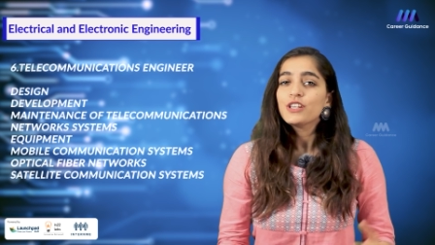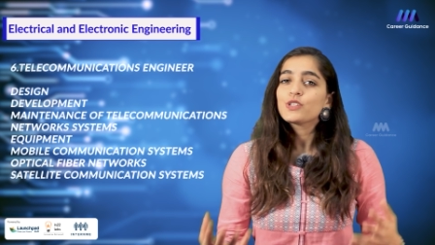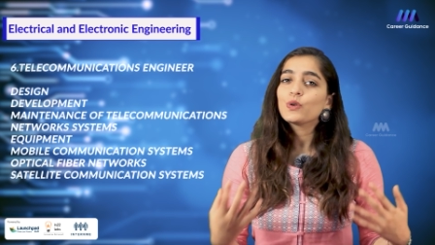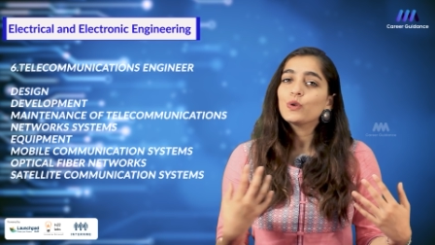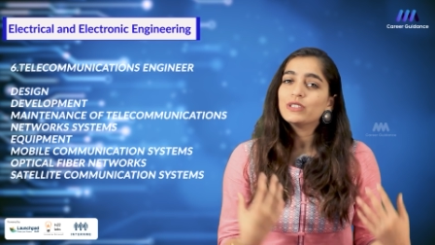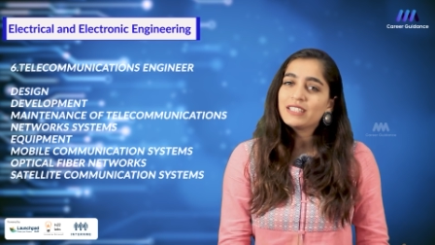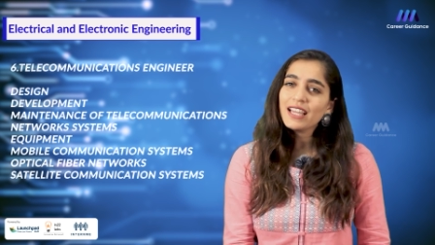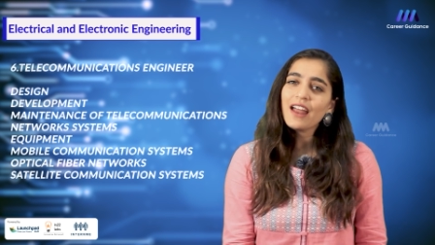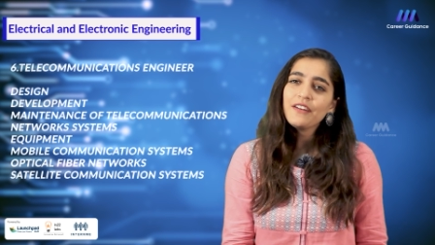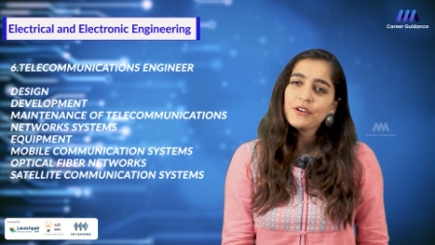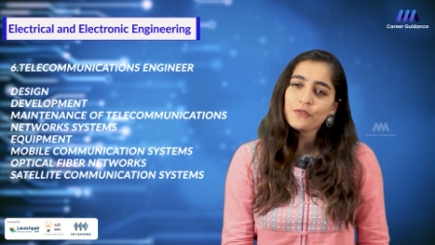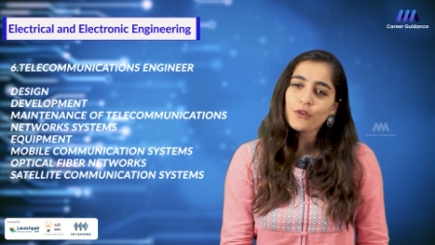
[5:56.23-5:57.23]
So they
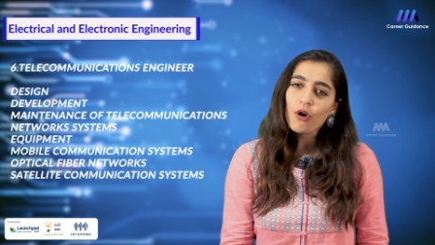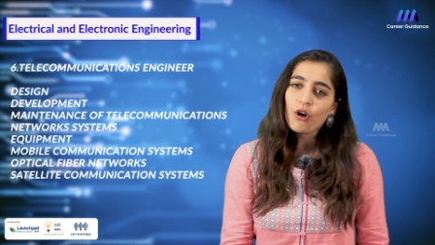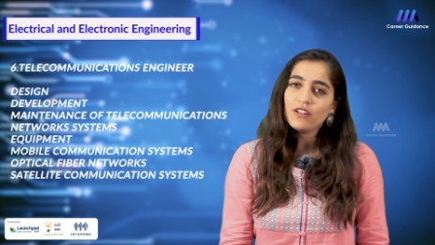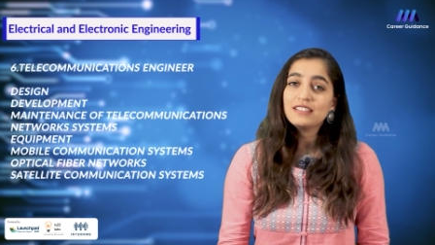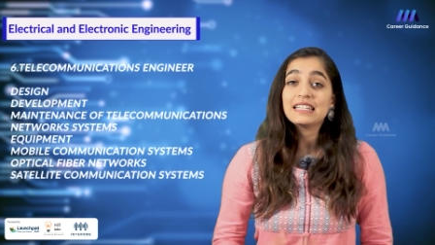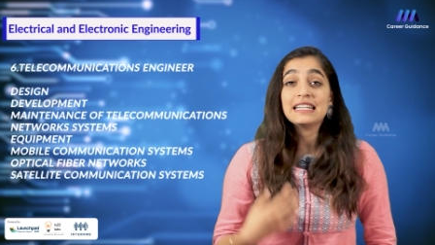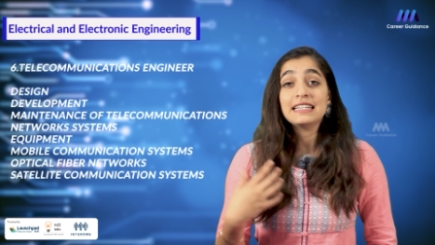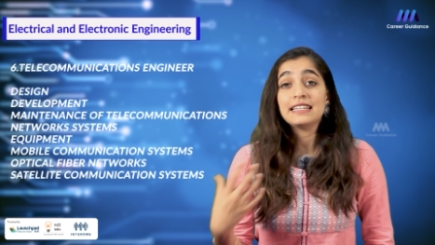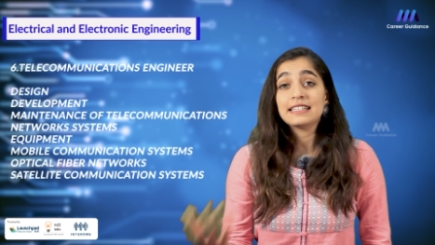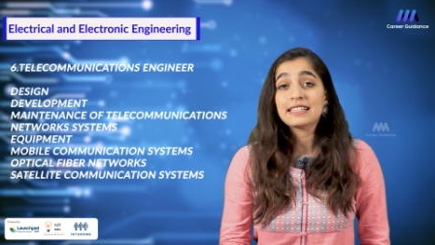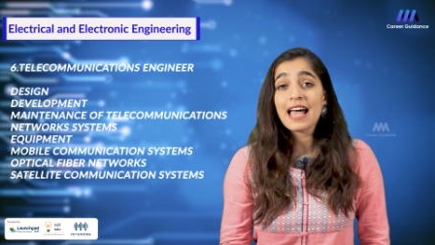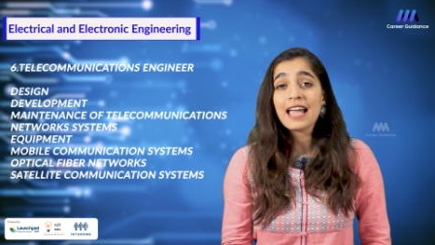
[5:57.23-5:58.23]
are involved in
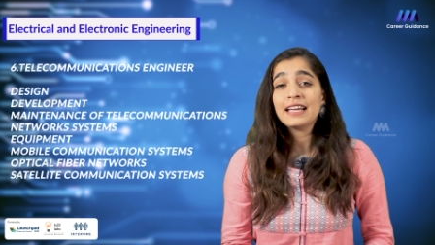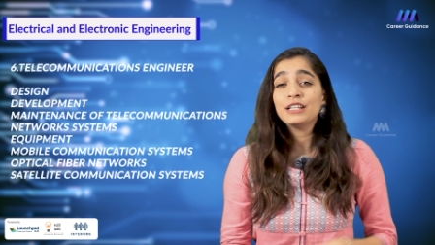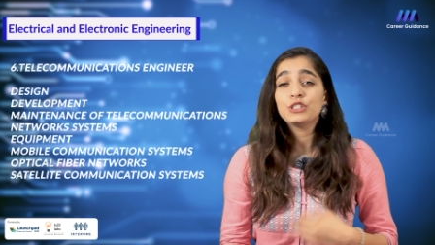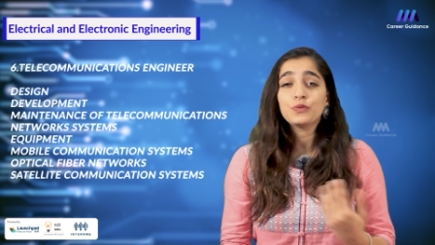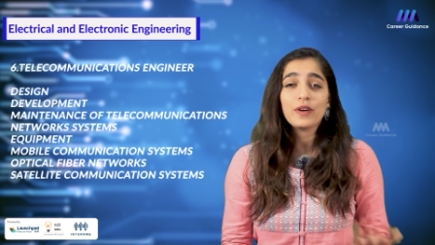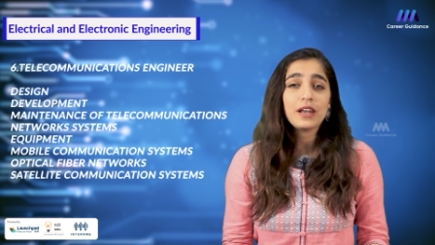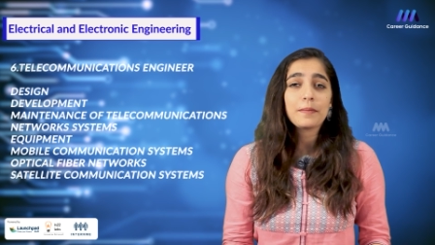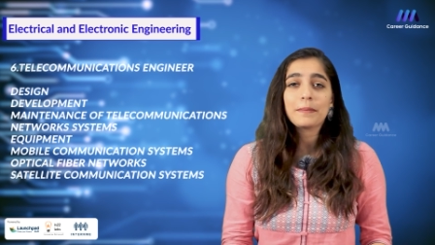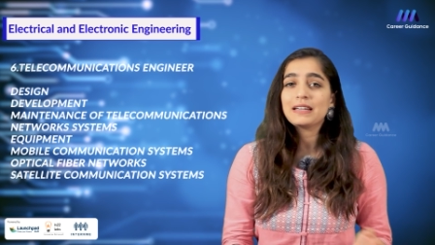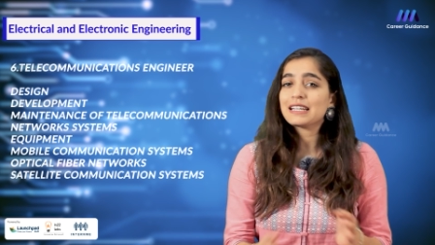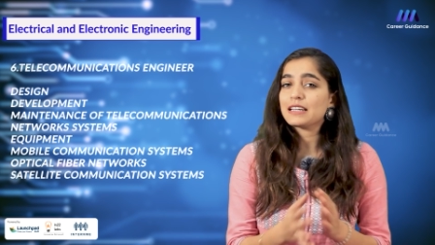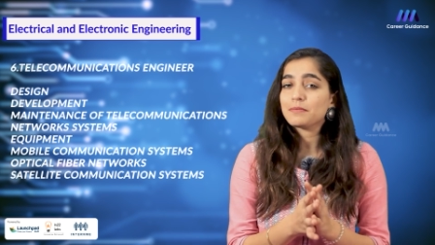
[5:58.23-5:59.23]
design,
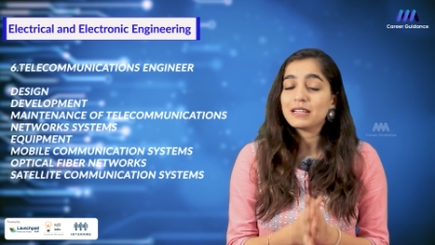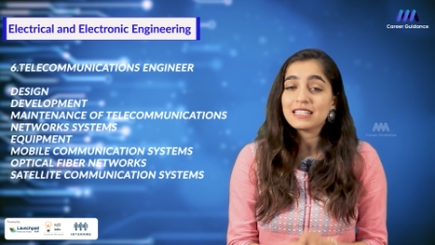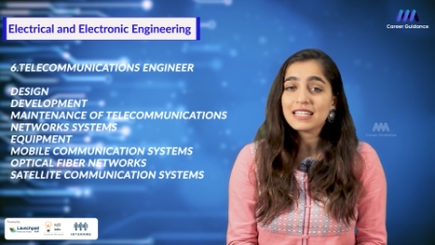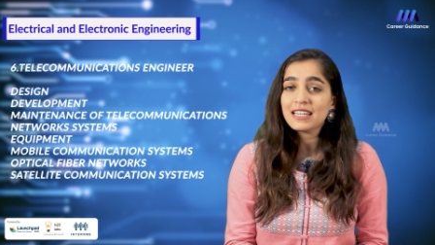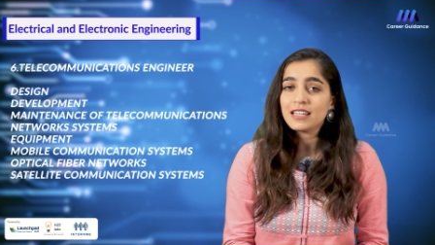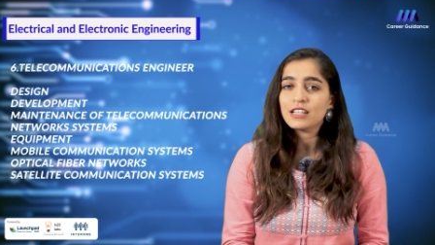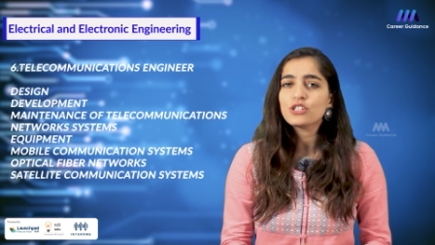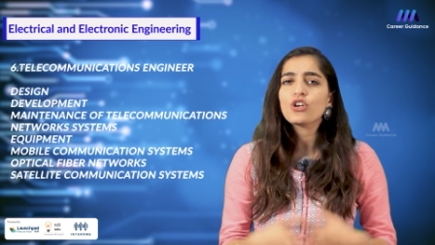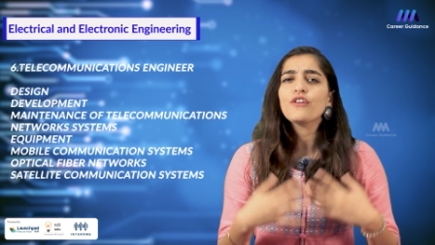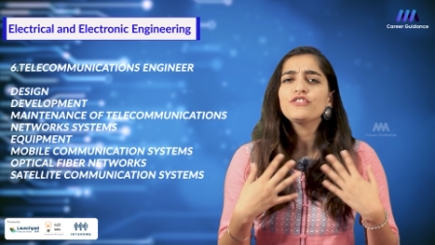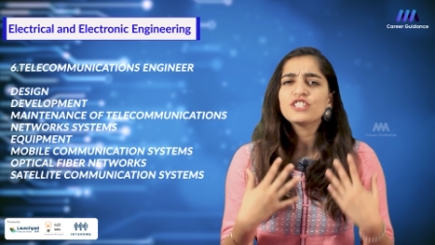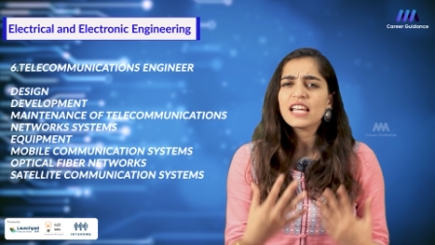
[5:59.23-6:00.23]
development and maintenance
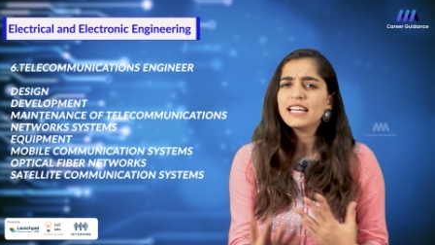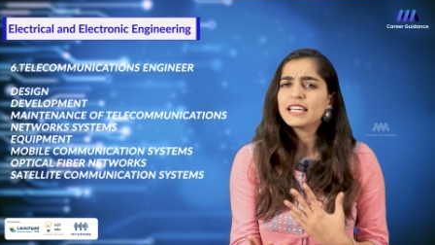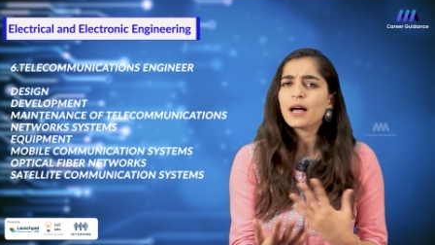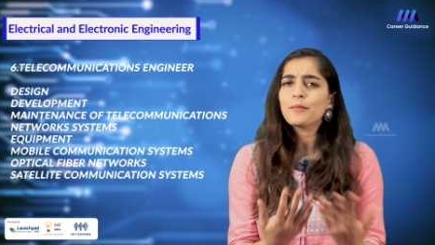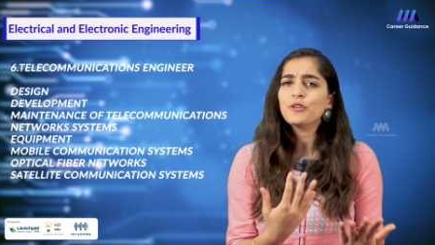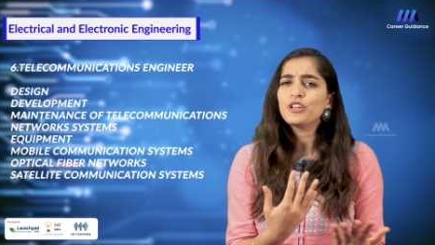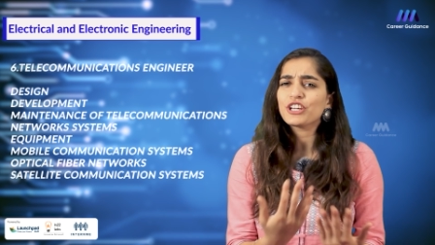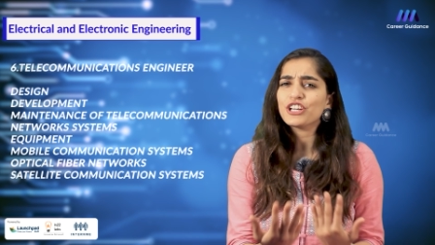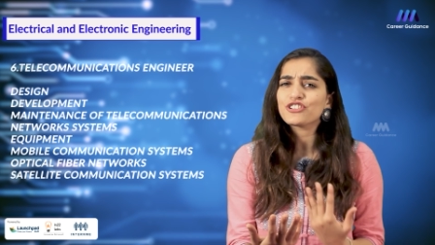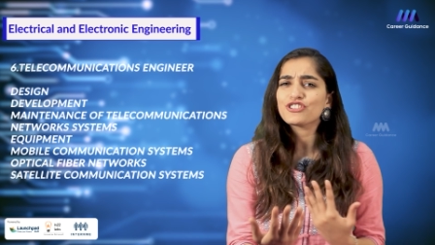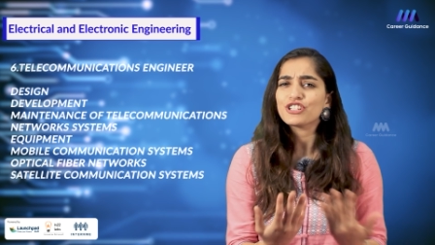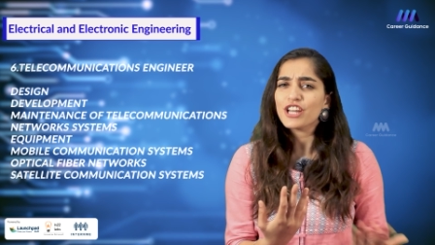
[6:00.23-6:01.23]
of
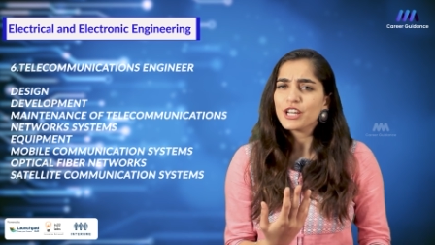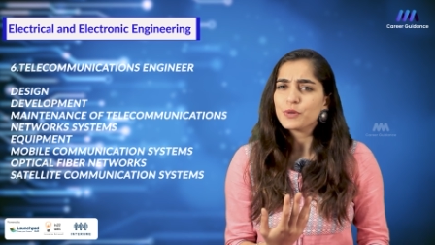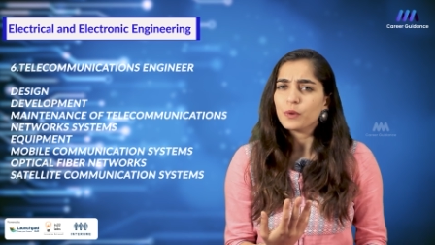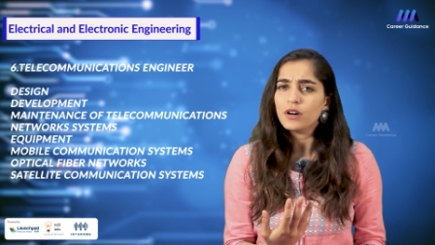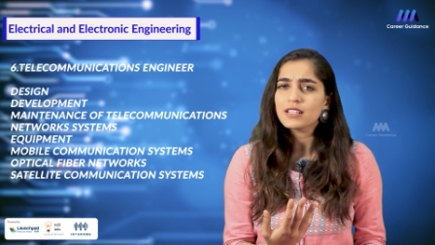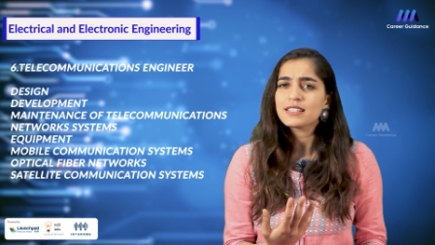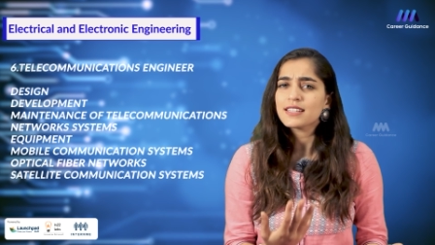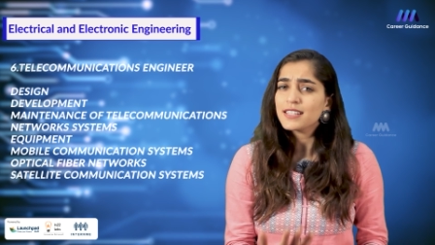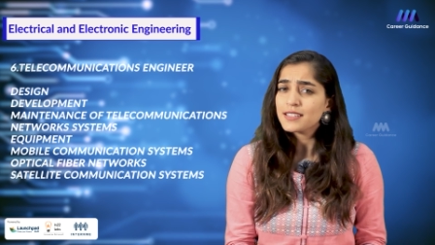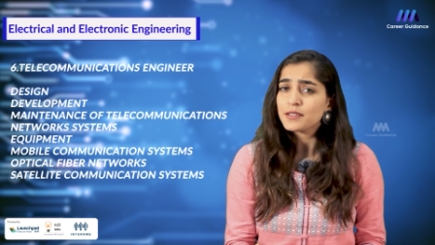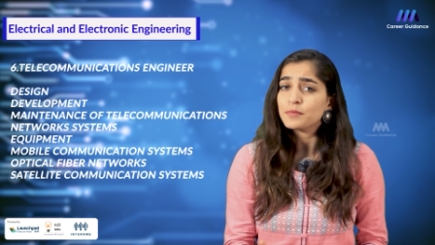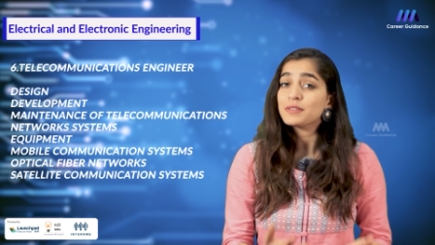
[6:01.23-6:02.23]
telecommunication networks,
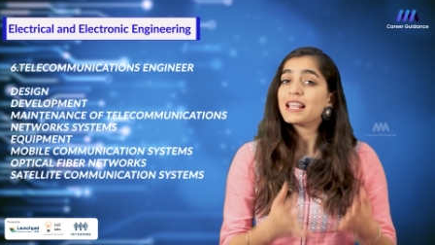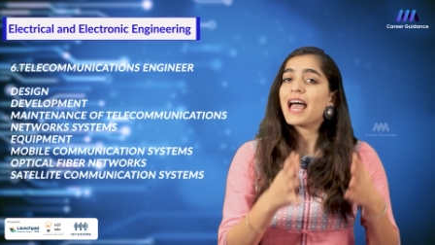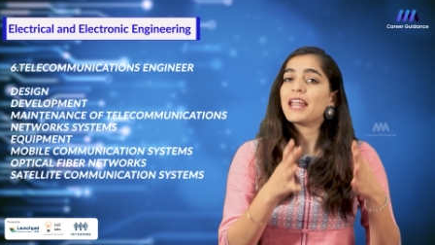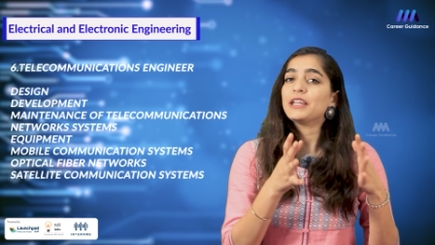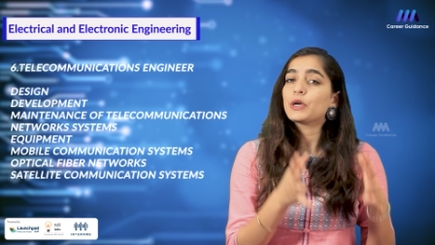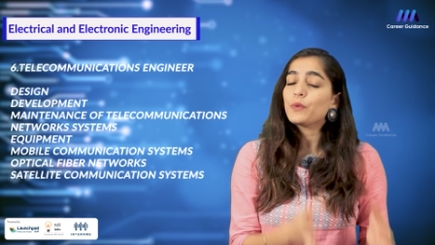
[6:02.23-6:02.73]
systems and